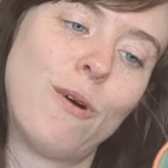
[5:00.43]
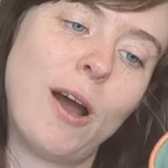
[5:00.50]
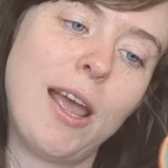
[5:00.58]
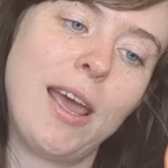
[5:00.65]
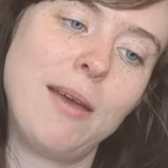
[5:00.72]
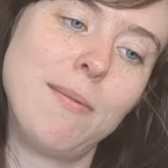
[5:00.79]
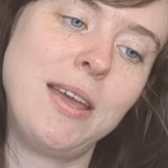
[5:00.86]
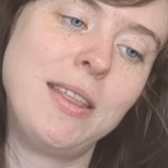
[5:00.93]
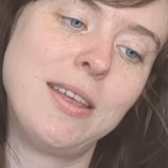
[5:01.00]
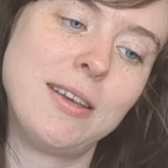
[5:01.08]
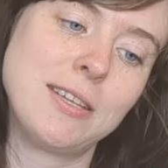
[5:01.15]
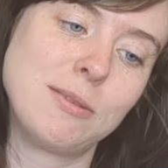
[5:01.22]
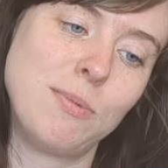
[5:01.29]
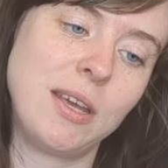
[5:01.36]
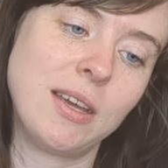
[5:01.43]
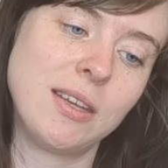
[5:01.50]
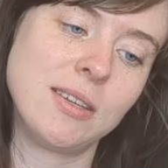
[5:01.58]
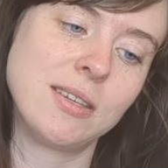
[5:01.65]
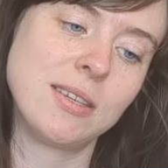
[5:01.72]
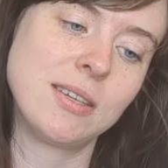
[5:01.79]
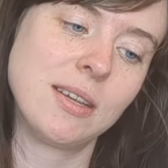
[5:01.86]
why I made this
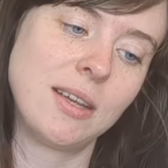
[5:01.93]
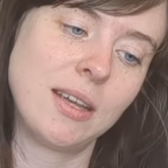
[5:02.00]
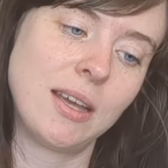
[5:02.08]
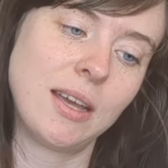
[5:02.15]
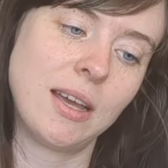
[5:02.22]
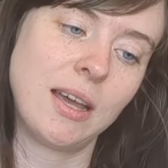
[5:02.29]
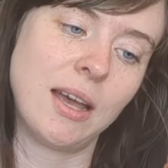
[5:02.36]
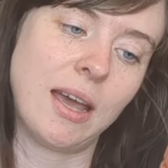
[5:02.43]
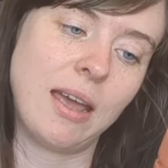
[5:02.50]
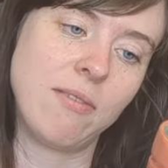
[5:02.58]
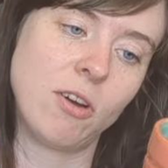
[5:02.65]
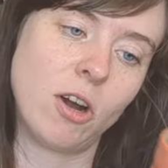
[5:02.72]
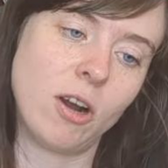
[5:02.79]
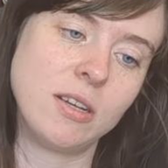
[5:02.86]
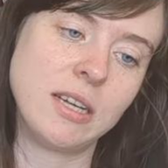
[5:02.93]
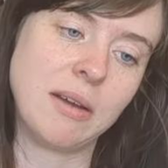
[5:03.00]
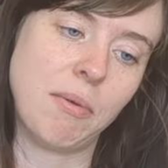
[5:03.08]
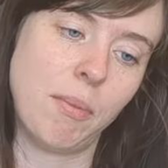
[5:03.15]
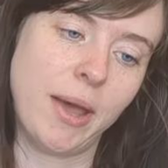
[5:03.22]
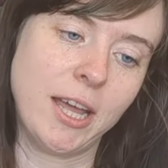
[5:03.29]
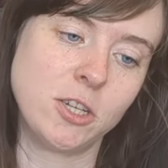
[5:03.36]
because I have a hard
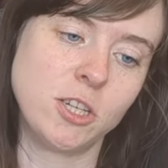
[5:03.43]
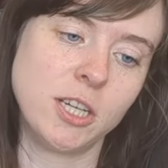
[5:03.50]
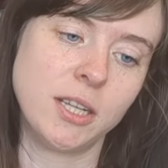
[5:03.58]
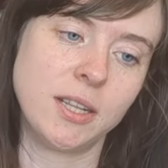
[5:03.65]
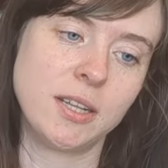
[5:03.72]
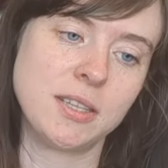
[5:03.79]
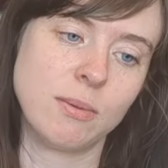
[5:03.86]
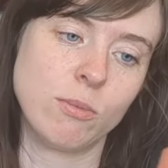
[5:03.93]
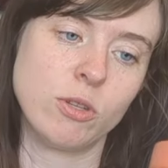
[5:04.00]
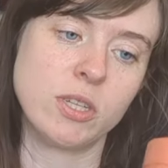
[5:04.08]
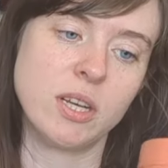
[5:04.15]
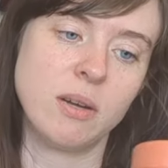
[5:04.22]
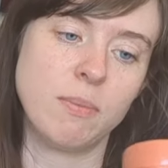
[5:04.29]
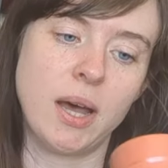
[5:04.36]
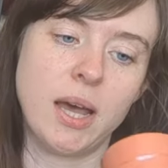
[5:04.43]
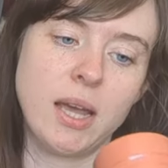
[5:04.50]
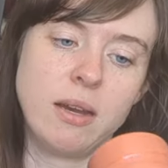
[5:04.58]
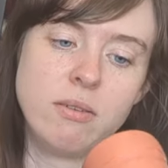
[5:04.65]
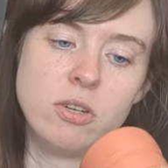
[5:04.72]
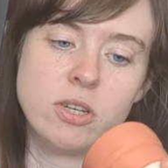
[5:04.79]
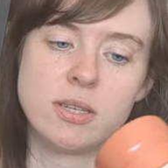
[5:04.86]
time imagining that someone's going to
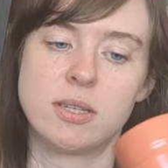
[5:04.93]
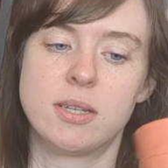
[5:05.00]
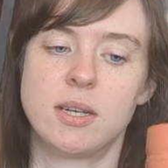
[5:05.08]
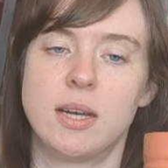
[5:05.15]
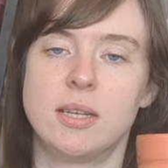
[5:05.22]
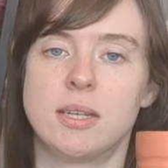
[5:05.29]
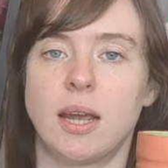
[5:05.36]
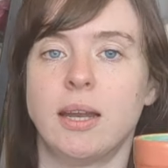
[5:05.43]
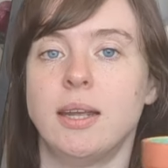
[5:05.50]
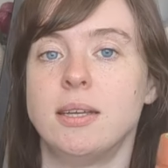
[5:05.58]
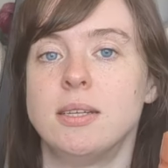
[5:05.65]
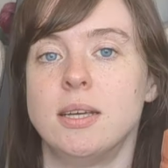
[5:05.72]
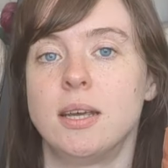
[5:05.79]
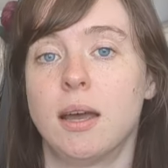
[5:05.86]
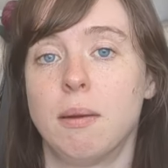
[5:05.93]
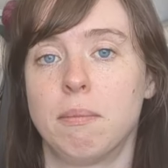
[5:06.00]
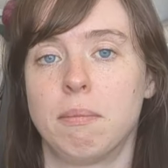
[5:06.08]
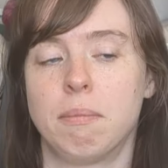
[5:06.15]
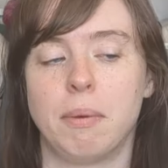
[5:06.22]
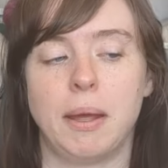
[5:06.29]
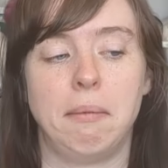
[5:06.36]
buy just a tiny
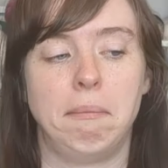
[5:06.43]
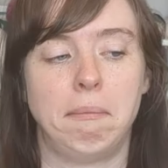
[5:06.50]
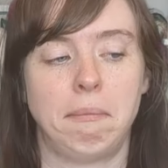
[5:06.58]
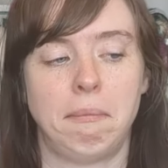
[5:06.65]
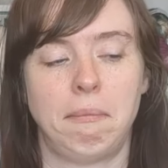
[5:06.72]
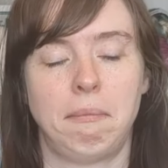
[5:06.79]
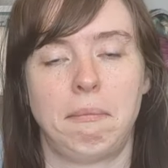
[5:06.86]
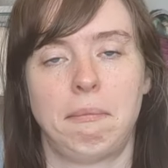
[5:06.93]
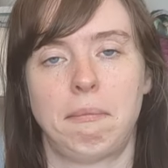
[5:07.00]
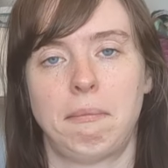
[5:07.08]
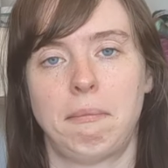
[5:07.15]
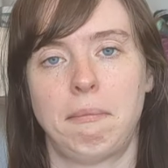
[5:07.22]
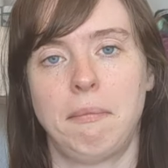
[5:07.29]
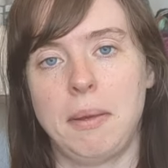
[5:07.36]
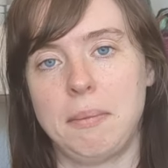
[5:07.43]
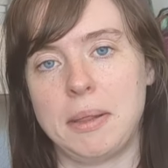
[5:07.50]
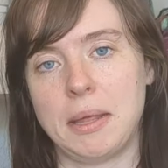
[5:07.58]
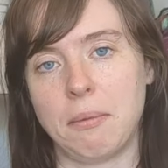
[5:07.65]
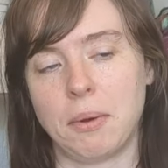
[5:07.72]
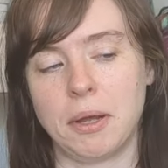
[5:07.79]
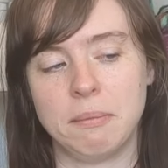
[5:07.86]
teacup, but maybe
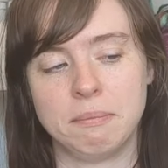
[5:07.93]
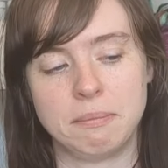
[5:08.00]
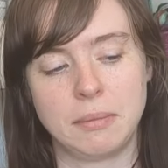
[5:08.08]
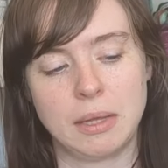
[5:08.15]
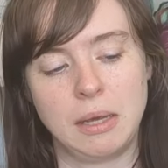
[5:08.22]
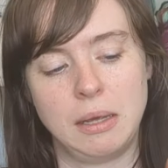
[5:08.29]
they will.